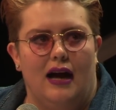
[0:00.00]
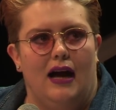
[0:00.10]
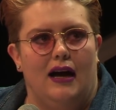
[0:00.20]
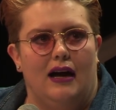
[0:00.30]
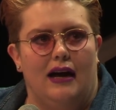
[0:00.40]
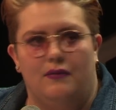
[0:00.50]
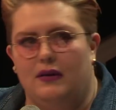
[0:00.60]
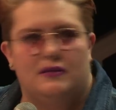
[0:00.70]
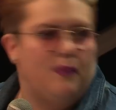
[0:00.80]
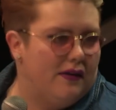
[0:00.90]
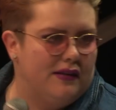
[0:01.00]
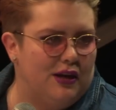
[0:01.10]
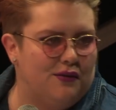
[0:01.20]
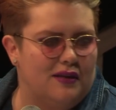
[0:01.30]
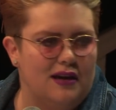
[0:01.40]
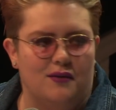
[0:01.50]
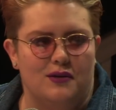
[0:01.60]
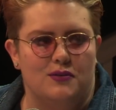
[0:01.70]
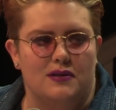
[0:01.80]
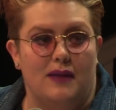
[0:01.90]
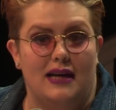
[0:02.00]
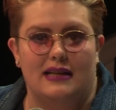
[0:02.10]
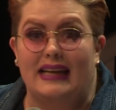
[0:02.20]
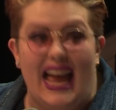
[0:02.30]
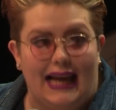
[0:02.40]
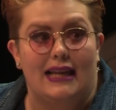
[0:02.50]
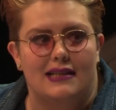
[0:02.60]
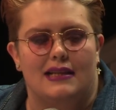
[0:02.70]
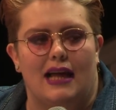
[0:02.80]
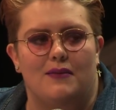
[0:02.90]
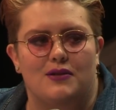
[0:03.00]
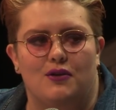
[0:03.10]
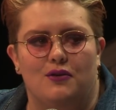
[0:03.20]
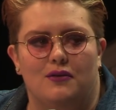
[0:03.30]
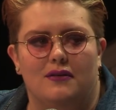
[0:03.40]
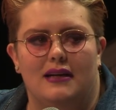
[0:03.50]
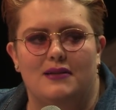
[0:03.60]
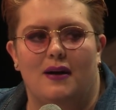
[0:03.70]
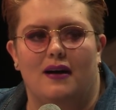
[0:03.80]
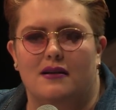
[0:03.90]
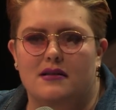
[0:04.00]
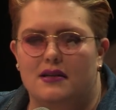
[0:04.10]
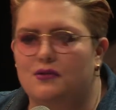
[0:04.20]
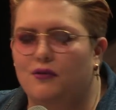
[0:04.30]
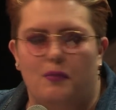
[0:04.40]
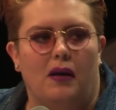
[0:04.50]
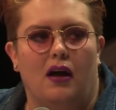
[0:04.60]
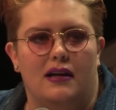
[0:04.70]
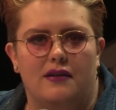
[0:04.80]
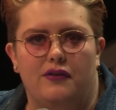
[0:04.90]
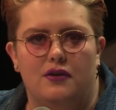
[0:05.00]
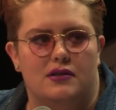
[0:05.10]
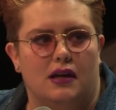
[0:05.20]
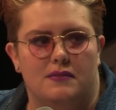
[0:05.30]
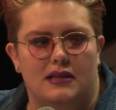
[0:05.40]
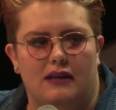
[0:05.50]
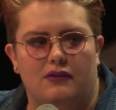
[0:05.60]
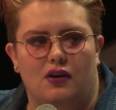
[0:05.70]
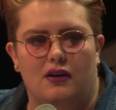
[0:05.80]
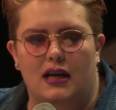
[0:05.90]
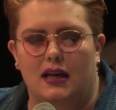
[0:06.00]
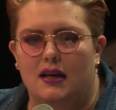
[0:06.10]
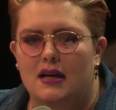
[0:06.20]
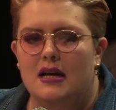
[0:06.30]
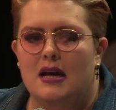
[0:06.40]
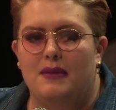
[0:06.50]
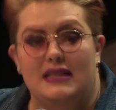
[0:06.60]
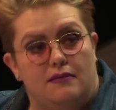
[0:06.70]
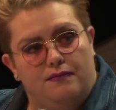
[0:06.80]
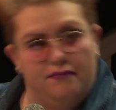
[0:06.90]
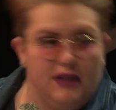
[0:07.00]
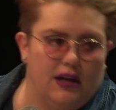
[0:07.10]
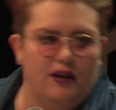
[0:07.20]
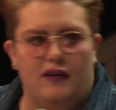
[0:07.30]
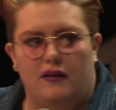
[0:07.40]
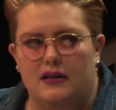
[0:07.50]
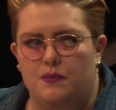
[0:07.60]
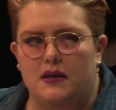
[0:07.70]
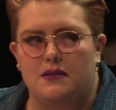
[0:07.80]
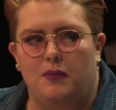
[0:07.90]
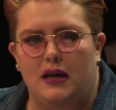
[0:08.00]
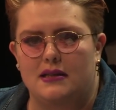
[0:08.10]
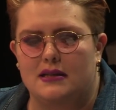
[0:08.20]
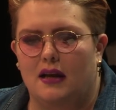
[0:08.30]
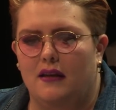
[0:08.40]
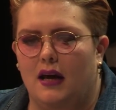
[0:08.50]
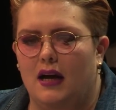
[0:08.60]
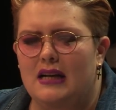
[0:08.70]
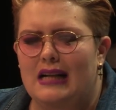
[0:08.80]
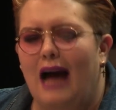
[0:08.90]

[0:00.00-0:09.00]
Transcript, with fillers: Uh, it was part of the youth theatre, which was amazing. Getting into that was cool yeah. as well because I sort of applied a few times and never got in, but did you know various bits and pieces like that.